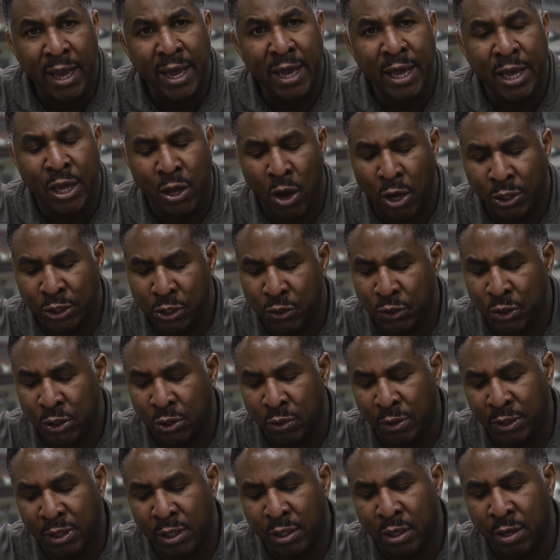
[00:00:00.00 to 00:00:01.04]
He also
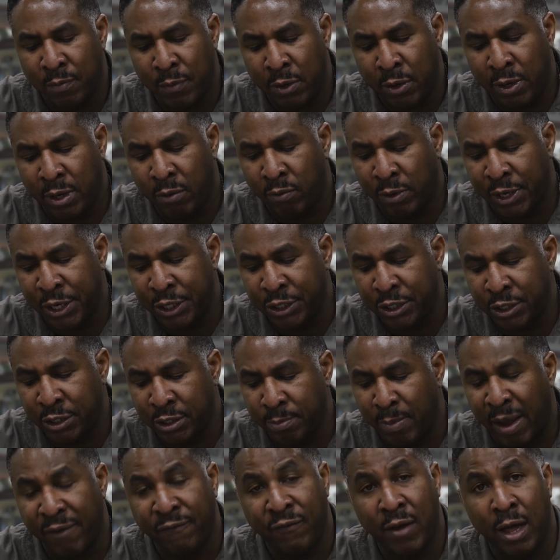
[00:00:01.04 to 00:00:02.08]
strengthened community relations
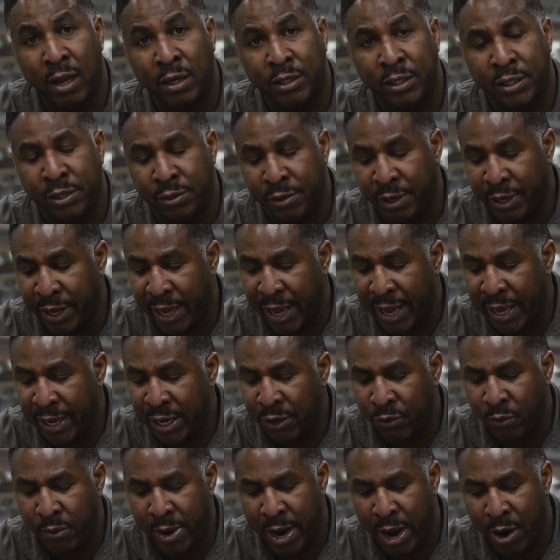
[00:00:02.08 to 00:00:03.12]
by volunteering
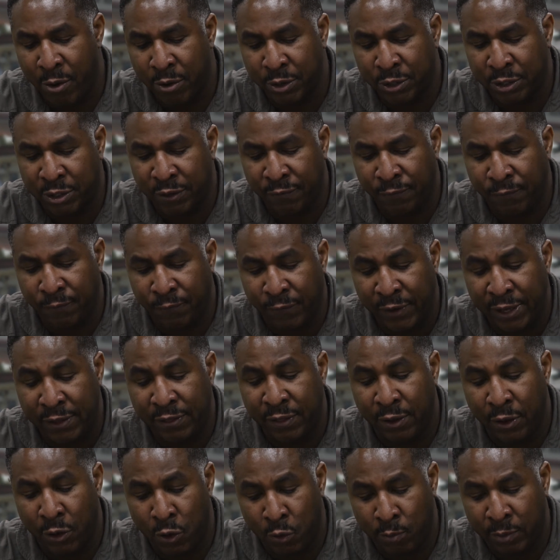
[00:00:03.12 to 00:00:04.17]
83 hours to feed
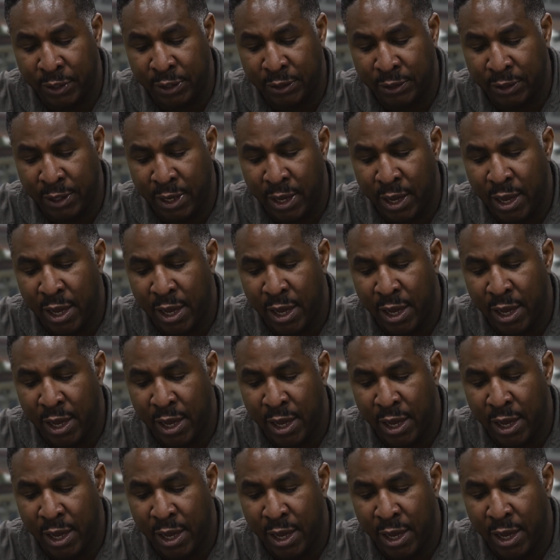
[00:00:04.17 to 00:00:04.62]
the homeless,